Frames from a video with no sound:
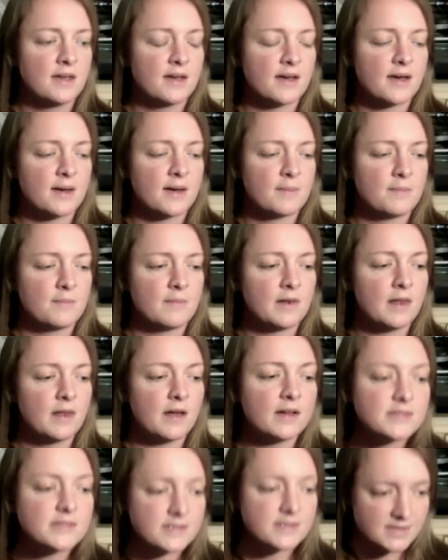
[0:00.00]

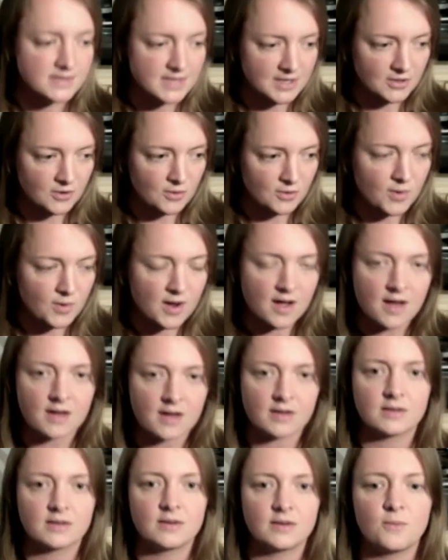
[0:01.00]
licensing your
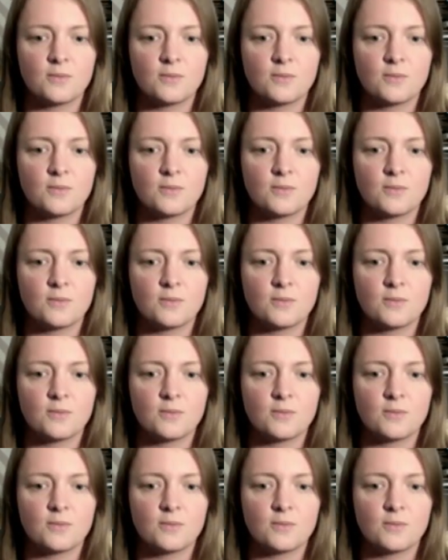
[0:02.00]
work,